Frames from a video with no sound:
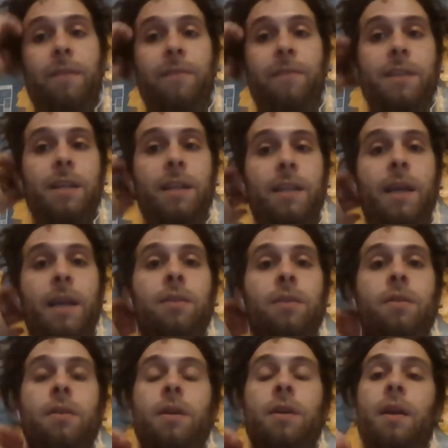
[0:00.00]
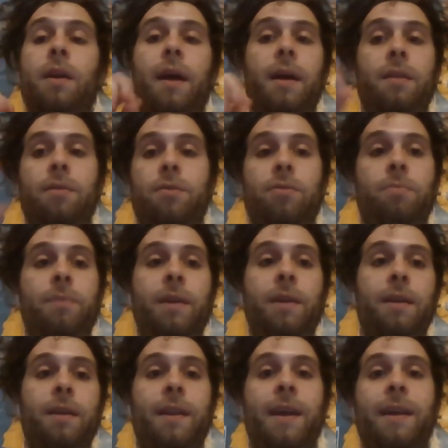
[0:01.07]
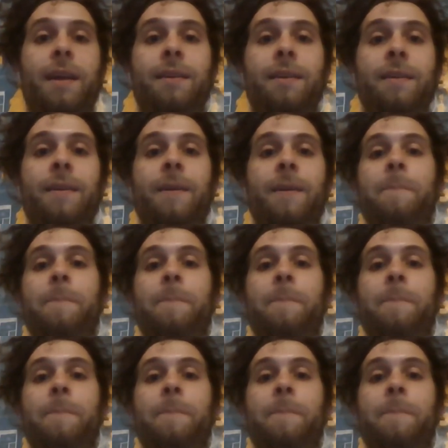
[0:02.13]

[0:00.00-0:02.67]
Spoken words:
facilitator and to be a trainer.